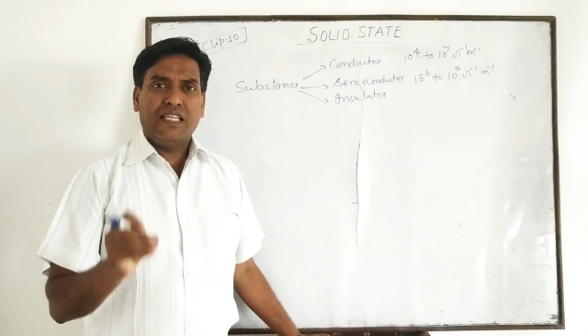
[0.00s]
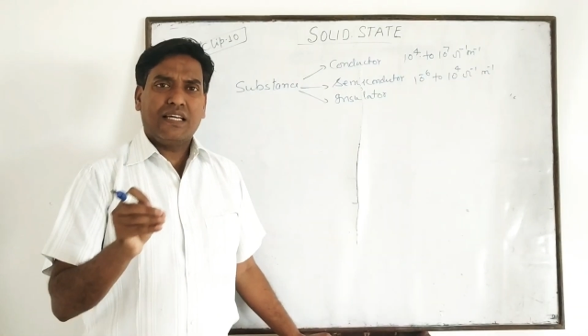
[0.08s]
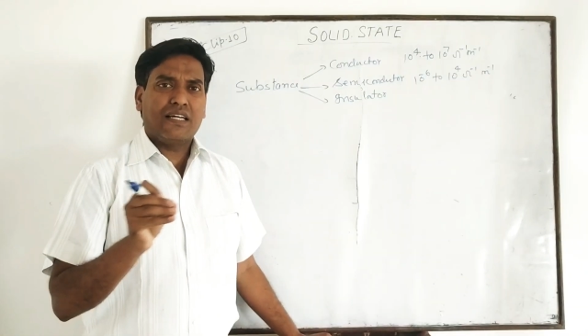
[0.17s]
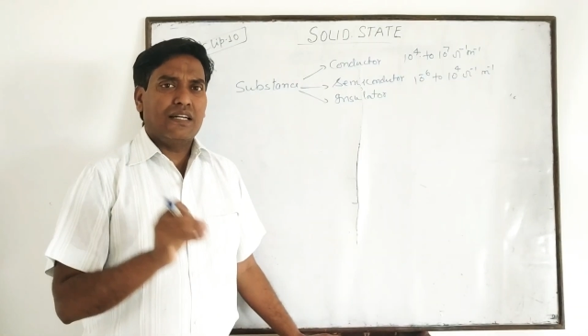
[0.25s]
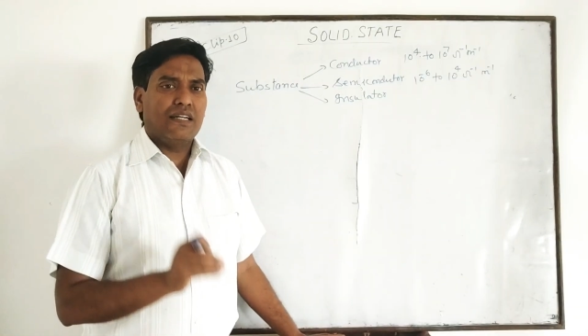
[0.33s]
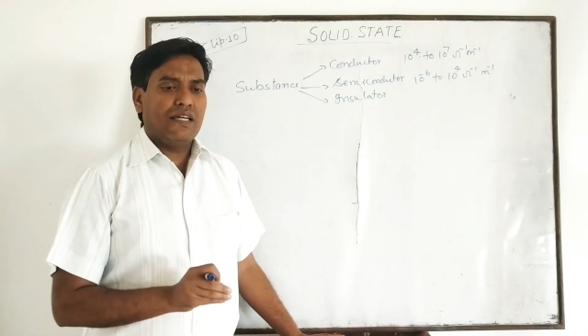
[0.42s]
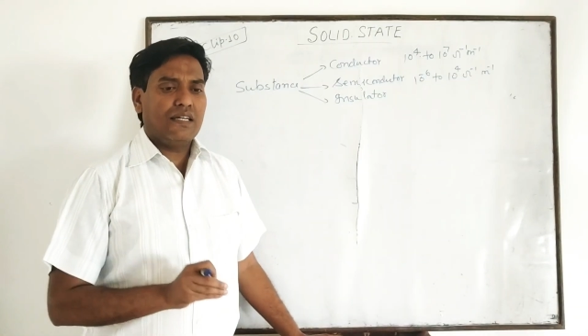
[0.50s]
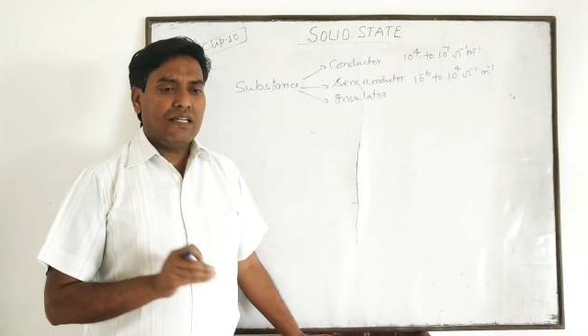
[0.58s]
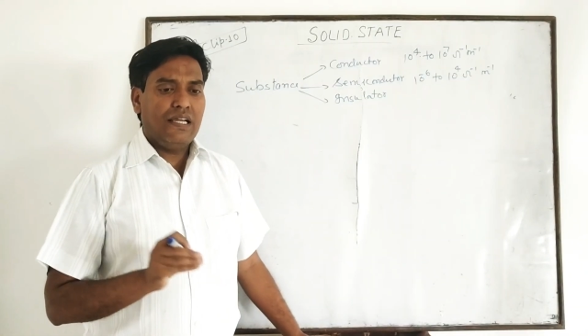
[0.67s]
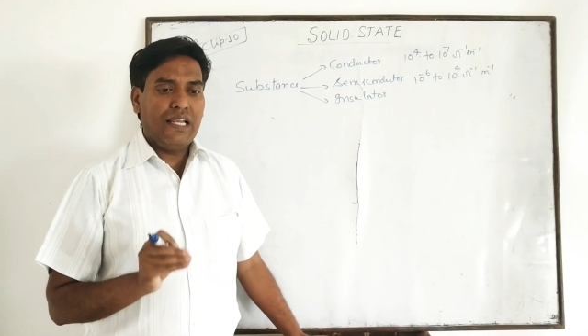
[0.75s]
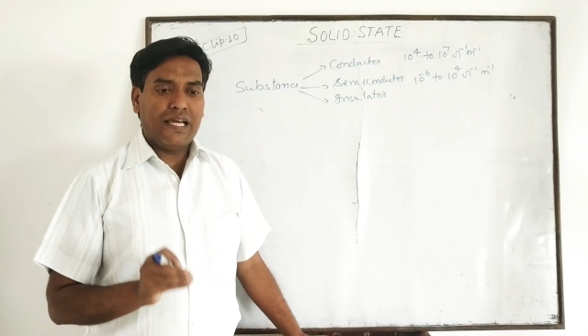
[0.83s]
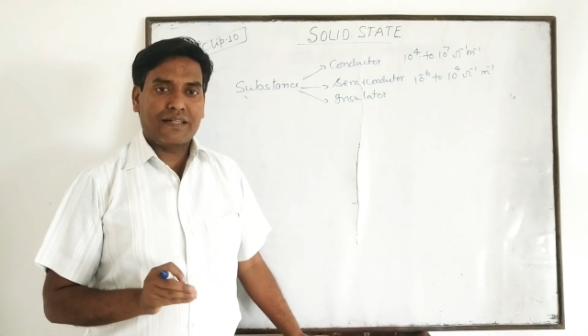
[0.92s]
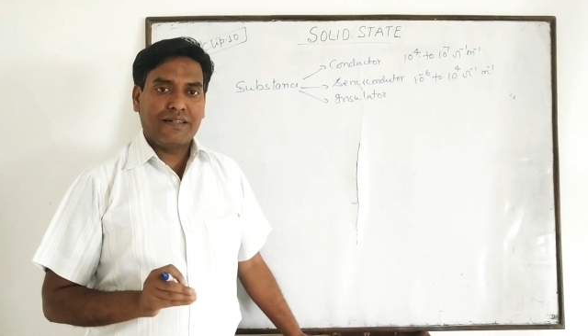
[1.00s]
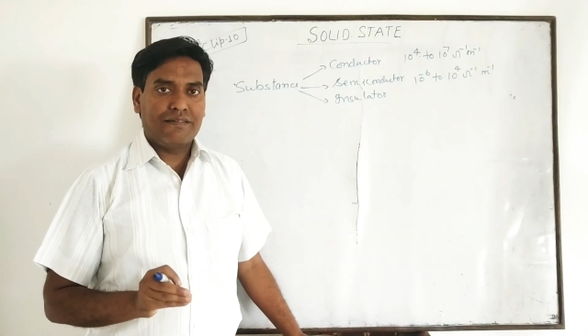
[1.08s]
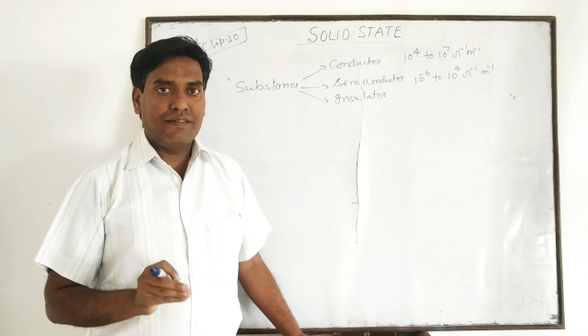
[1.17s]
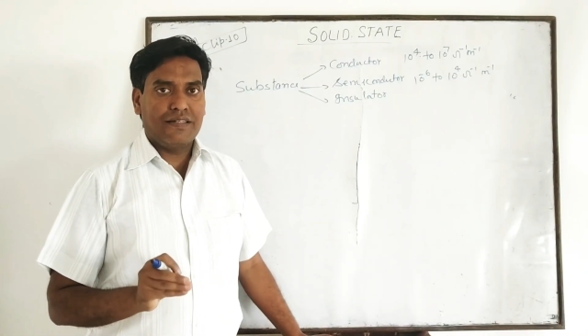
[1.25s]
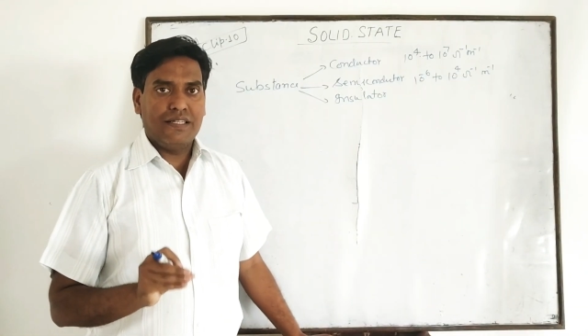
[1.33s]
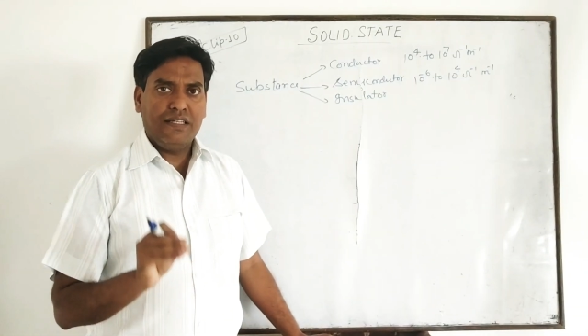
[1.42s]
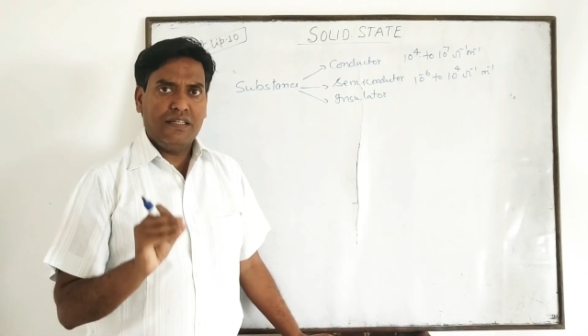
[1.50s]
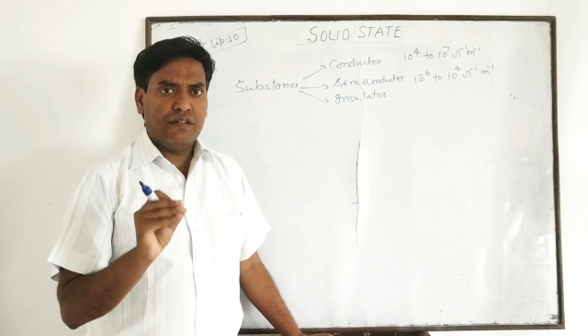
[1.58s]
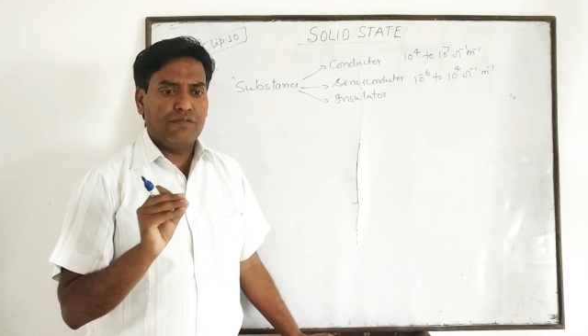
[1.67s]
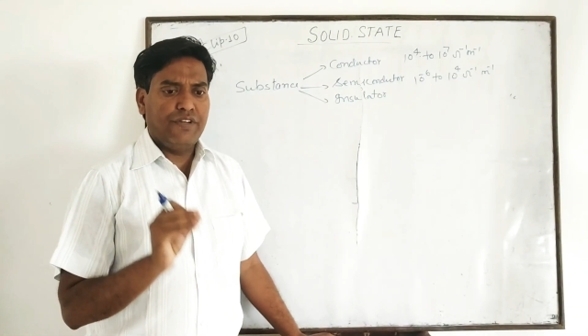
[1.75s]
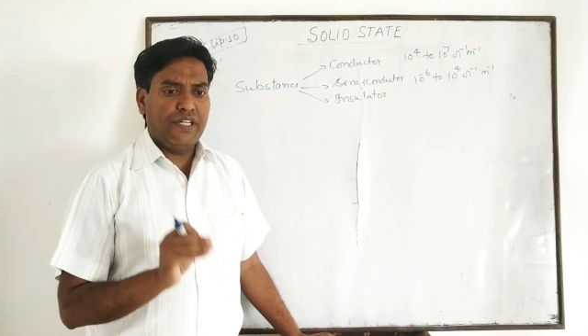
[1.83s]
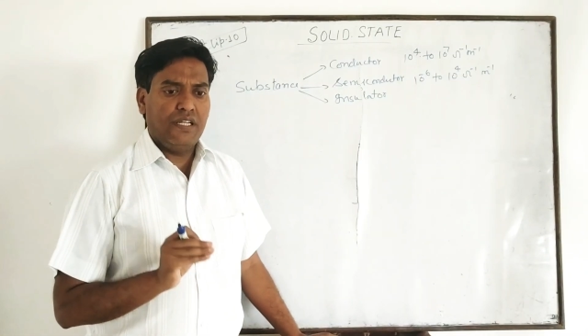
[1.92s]
conduct electricity
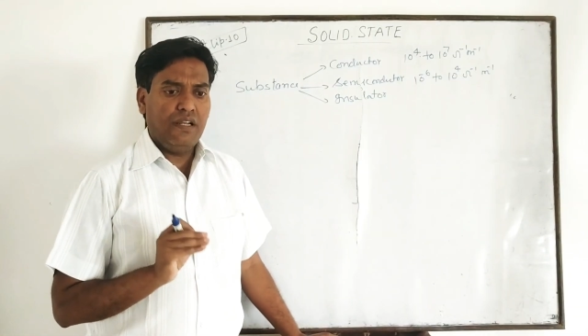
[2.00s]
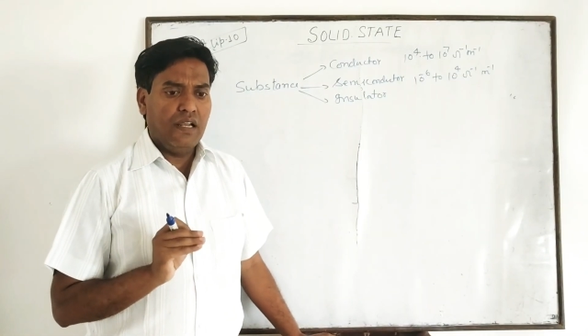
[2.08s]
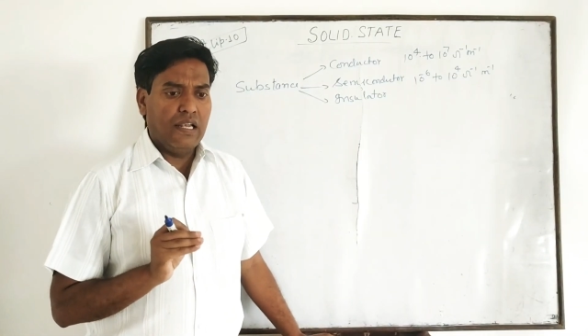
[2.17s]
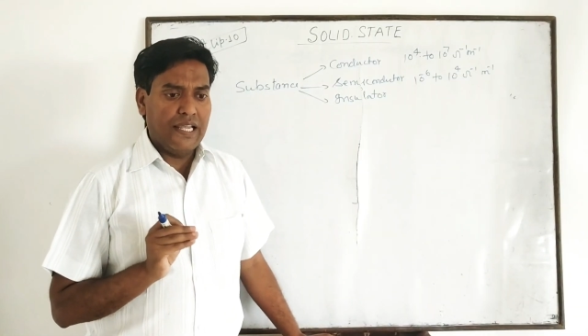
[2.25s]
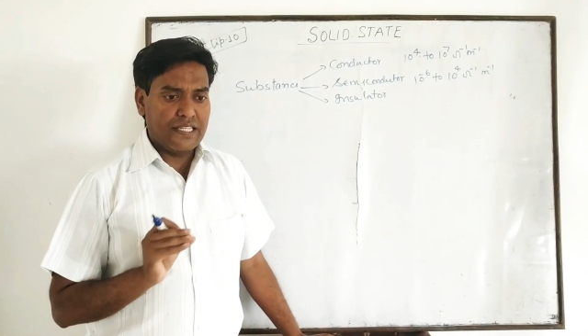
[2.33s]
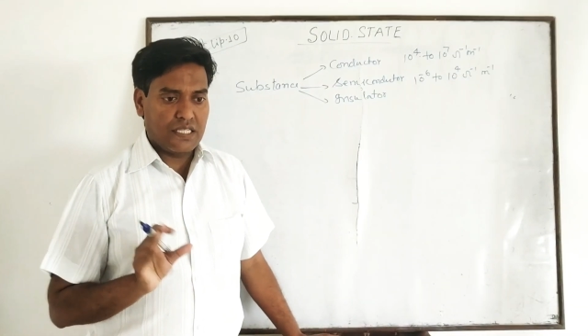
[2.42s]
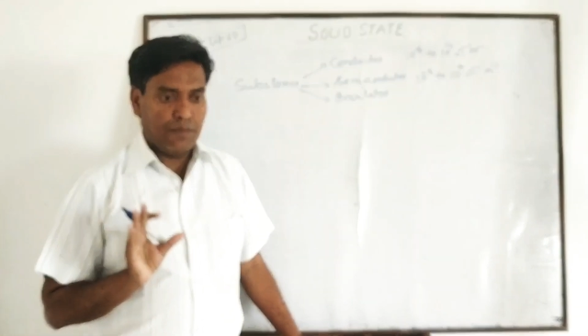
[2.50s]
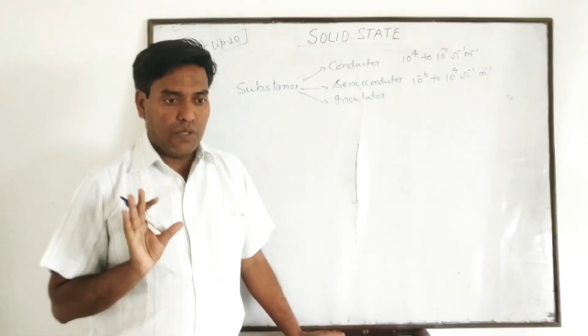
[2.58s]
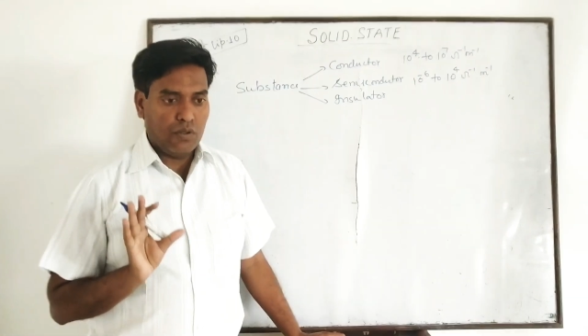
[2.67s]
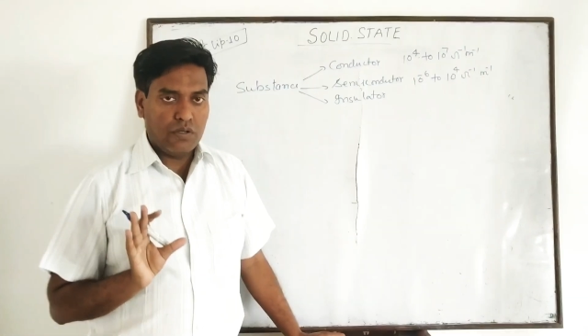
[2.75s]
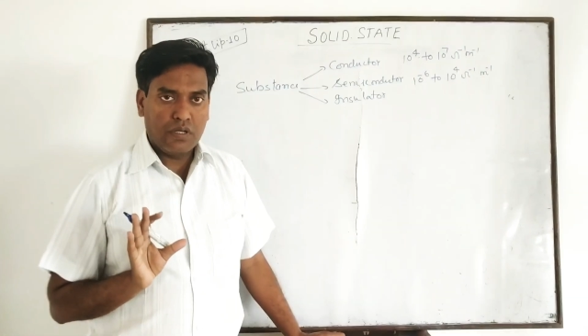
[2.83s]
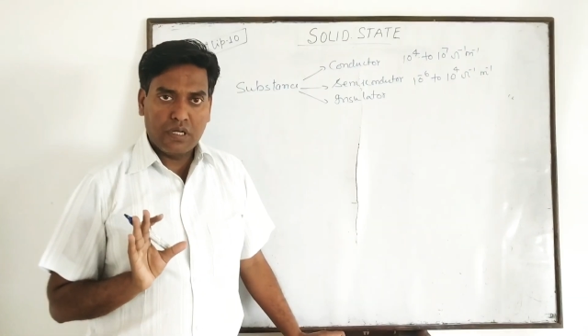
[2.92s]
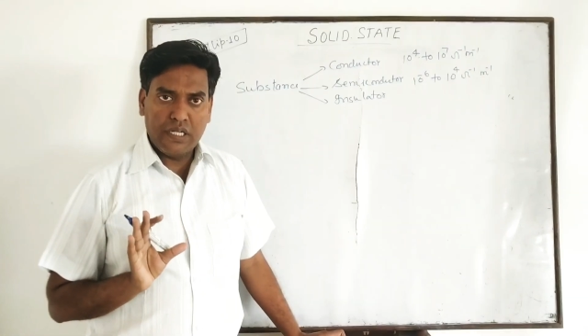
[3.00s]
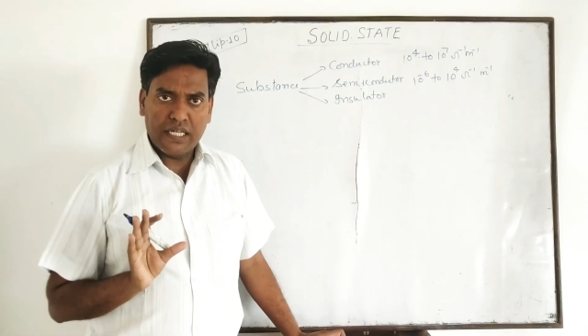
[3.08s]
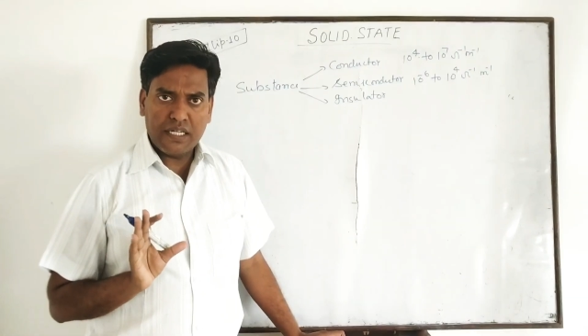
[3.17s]
very less amount. Clear?